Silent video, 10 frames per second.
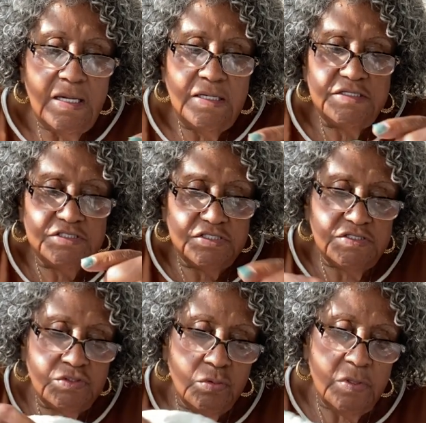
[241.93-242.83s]
And it's
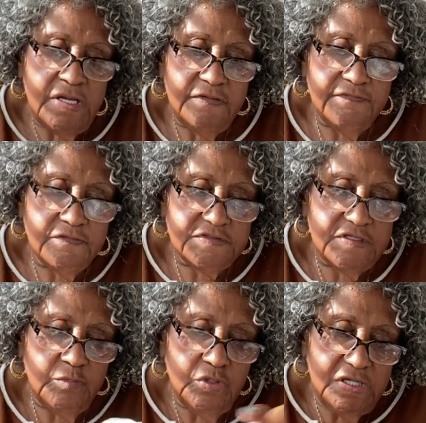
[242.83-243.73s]
just great for
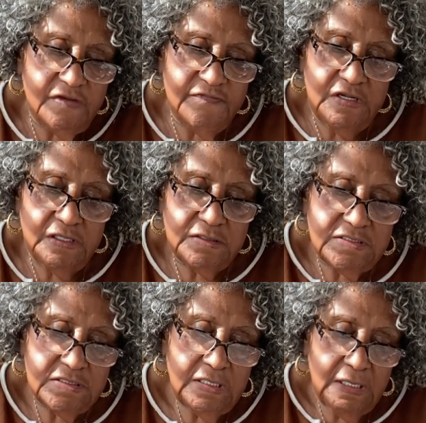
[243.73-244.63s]
summer evenings.
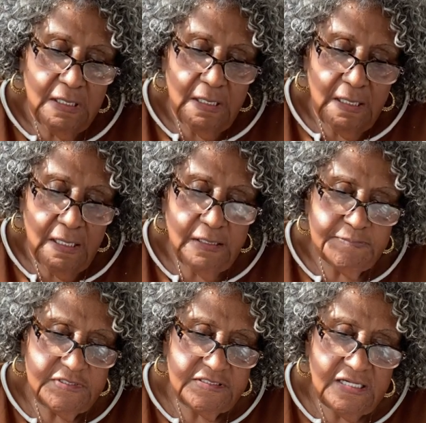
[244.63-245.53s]
And
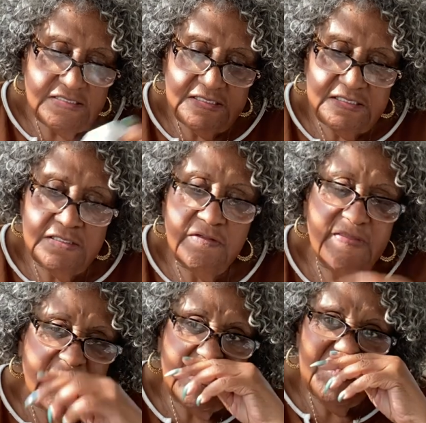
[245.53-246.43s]
I still
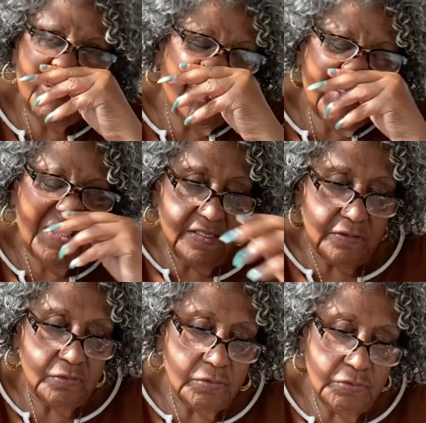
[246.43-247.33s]
think I'm going on
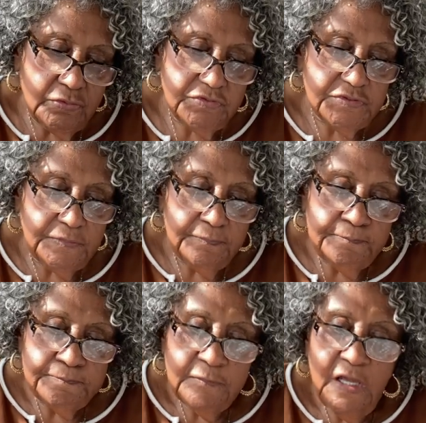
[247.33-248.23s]
a cruise.
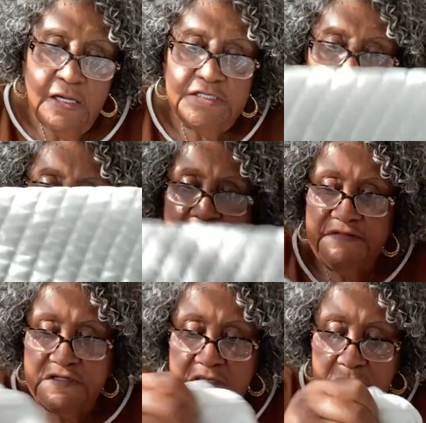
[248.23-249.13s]
I just
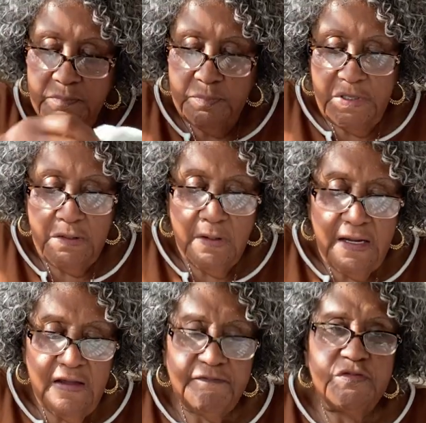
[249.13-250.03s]
have to get better. I
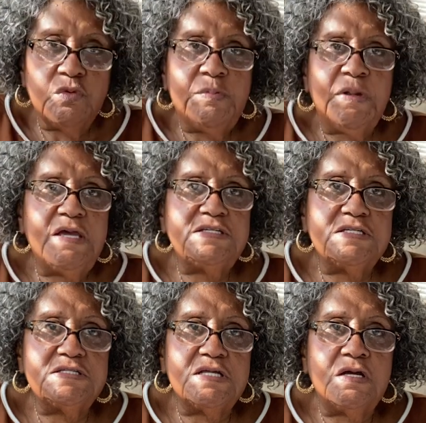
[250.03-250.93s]
have three
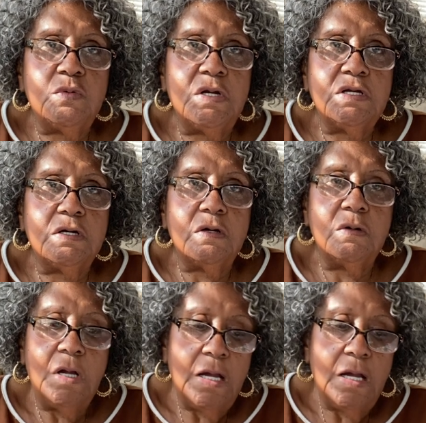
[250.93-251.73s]
places that I want to go.